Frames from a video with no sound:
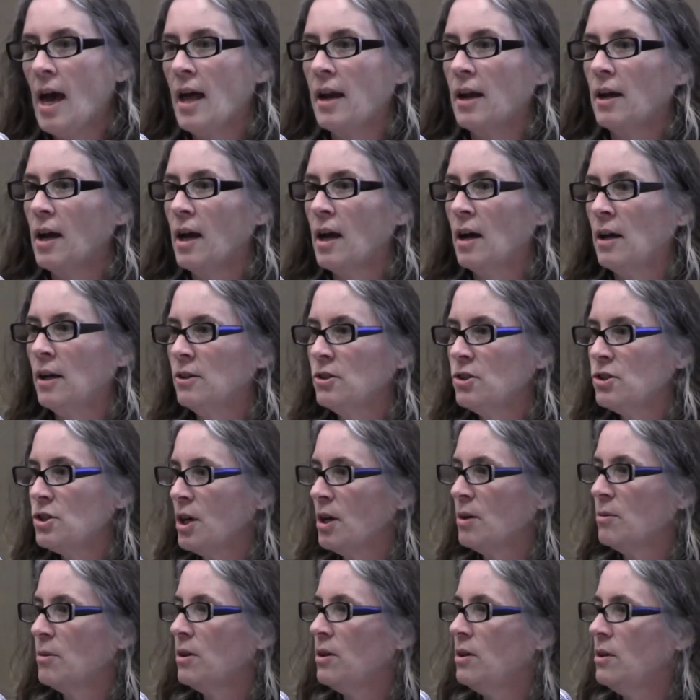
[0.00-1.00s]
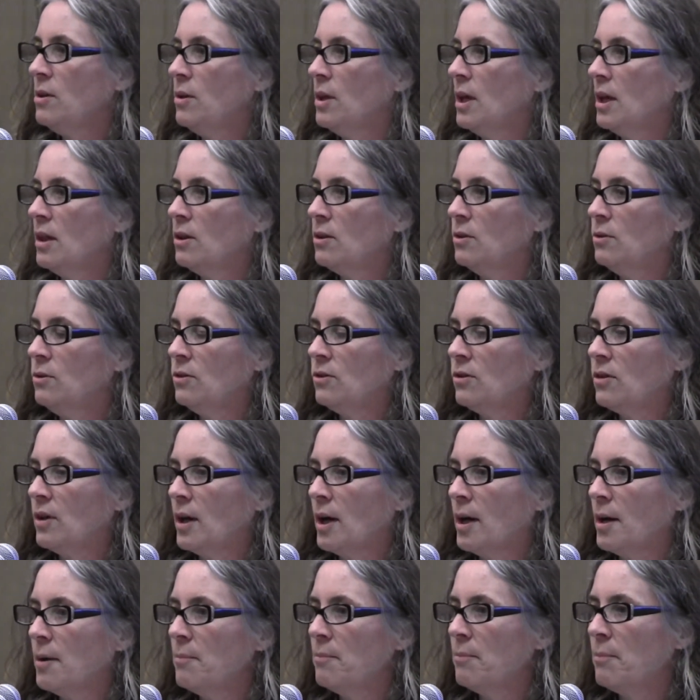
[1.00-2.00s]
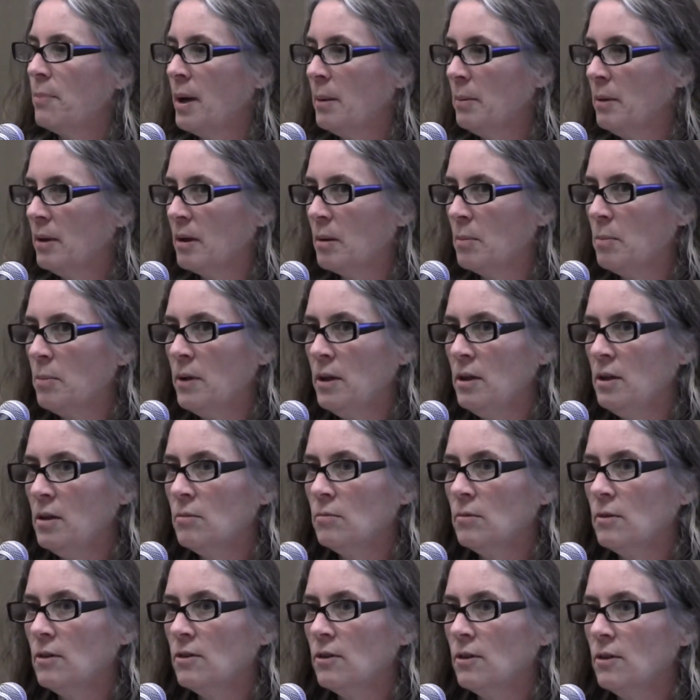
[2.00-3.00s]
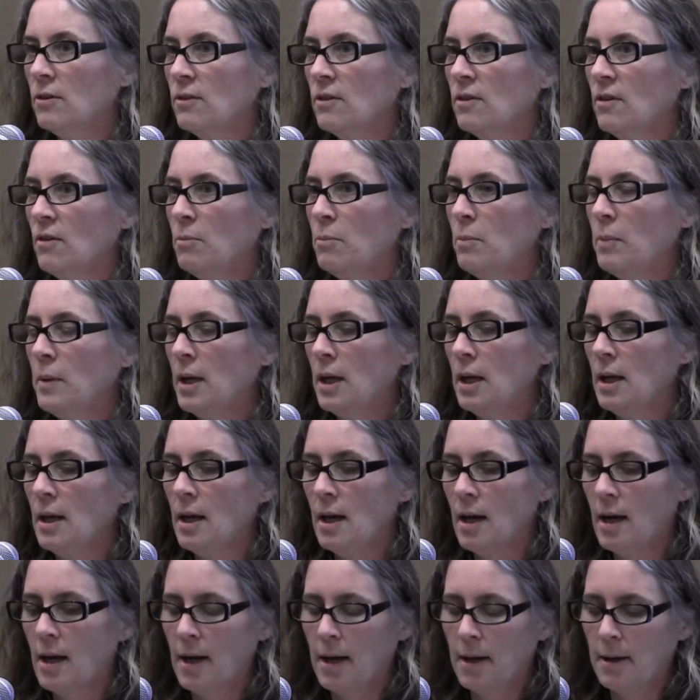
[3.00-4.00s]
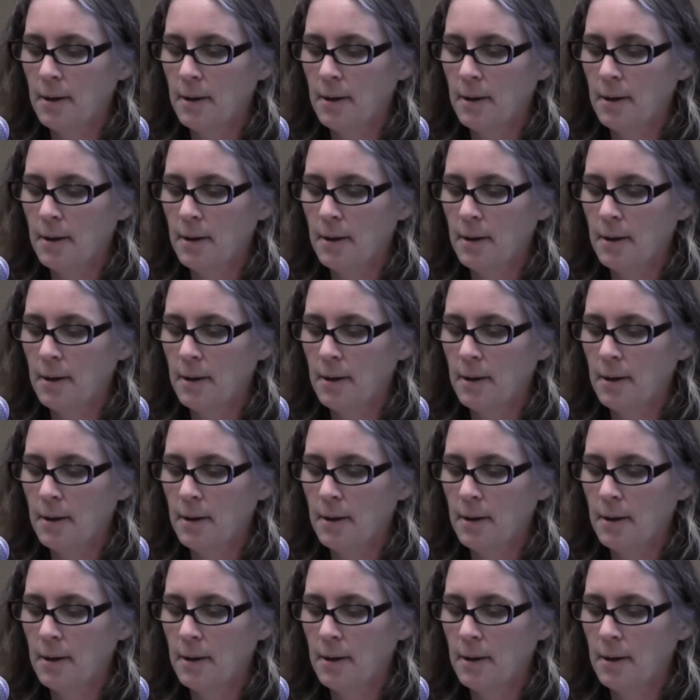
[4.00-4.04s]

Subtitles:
And I'll share with you that those public opinion results have been